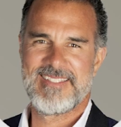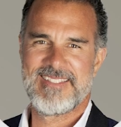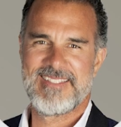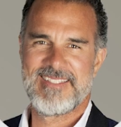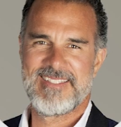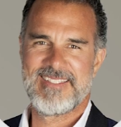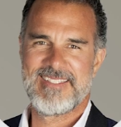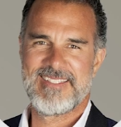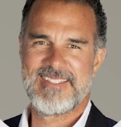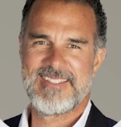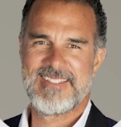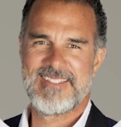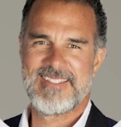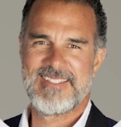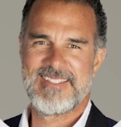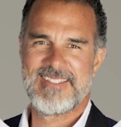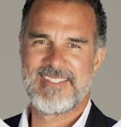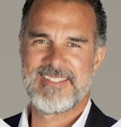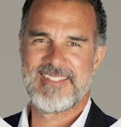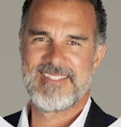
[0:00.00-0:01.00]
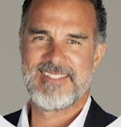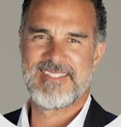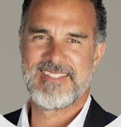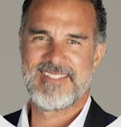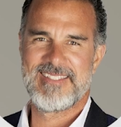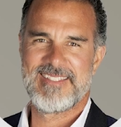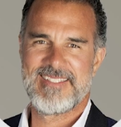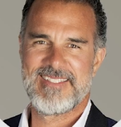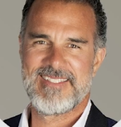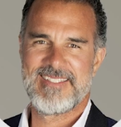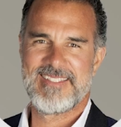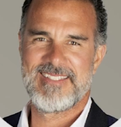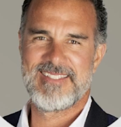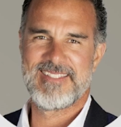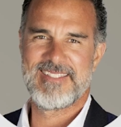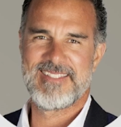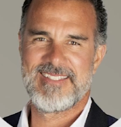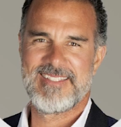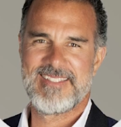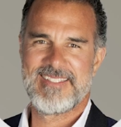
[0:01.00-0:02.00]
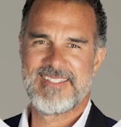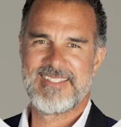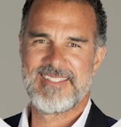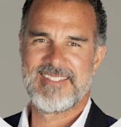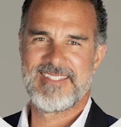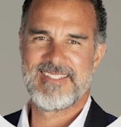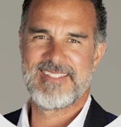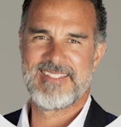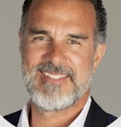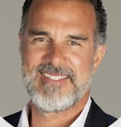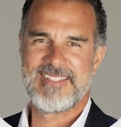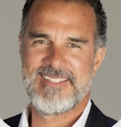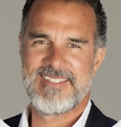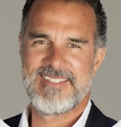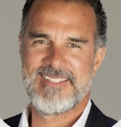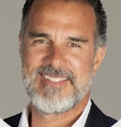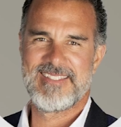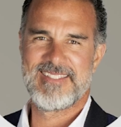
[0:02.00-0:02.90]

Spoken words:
So those are the reasons. If you care about the patient,